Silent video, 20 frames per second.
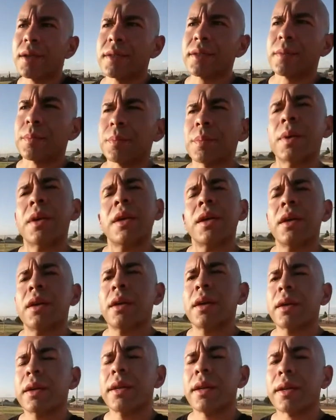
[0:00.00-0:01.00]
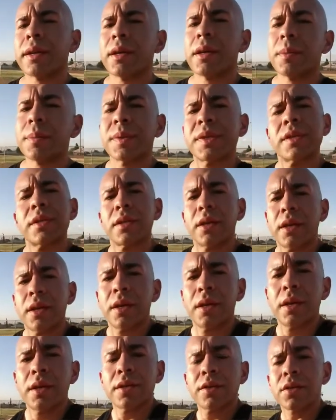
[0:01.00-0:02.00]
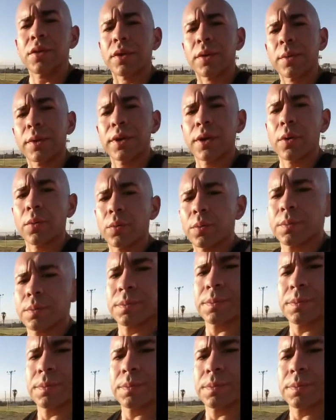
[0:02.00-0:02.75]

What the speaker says: some kick-ups. So here we go.